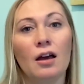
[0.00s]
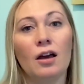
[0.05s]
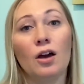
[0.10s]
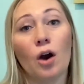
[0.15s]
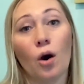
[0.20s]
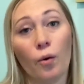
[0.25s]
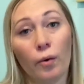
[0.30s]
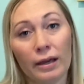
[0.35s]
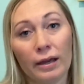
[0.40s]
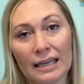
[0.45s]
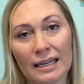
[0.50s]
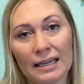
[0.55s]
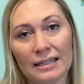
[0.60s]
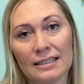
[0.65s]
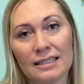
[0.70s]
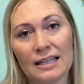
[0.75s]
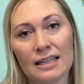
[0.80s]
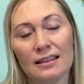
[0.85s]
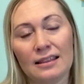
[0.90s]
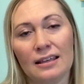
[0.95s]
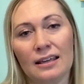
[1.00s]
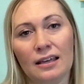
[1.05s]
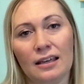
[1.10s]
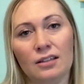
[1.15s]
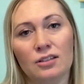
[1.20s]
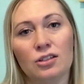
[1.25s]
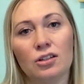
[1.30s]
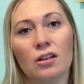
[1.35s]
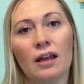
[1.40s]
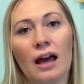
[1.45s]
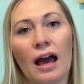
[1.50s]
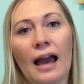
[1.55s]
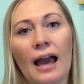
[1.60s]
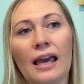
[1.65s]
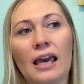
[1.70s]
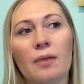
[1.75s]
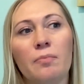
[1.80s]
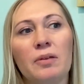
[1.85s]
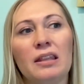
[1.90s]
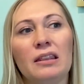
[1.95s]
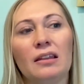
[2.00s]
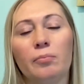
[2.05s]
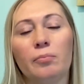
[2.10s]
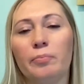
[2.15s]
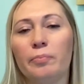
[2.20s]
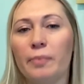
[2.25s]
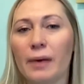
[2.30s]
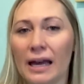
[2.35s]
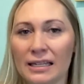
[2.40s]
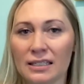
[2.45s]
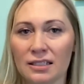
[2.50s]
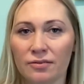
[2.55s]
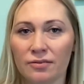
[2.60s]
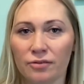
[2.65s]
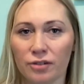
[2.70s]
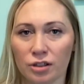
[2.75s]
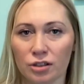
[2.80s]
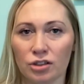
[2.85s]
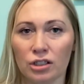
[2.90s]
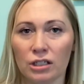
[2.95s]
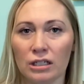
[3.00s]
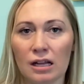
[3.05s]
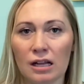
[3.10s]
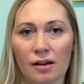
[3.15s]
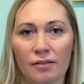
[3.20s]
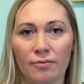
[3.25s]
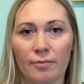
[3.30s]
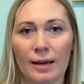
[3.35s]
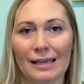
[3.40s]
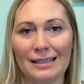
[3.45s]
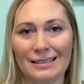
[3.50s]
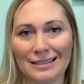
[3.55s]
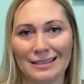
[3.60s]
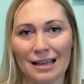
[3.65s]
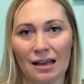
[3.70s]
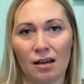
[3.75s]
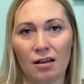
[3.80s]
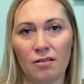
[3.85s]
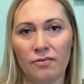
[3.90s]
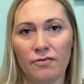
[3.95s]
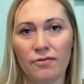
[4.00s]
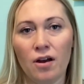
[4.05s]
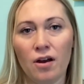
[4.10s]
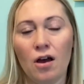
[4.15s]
going into things so that I could be the best version of myself